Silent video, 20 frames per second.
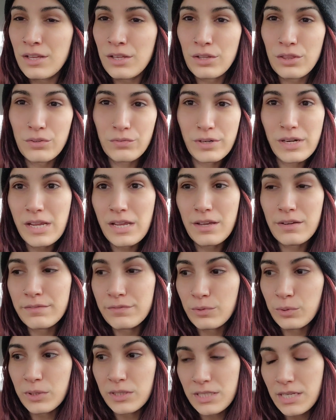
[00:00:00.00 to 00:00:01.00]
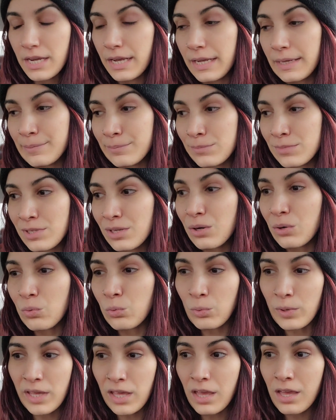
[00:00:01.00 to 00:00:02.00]
three, four times a
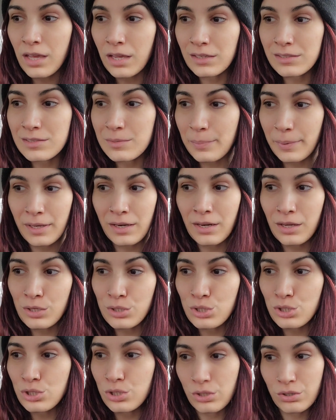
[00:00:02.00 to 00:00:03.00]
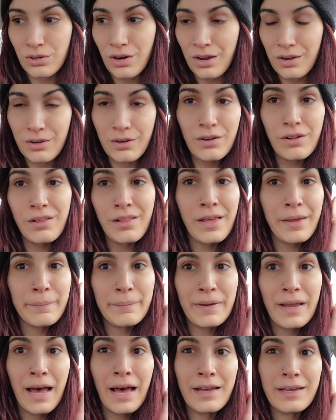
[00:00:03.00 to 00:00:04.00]
week. It's been a struggle. I'm
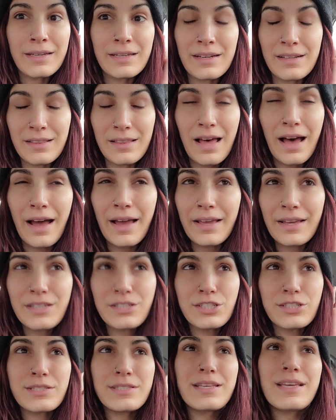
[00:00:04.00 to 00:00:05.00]
not gonna lie. I just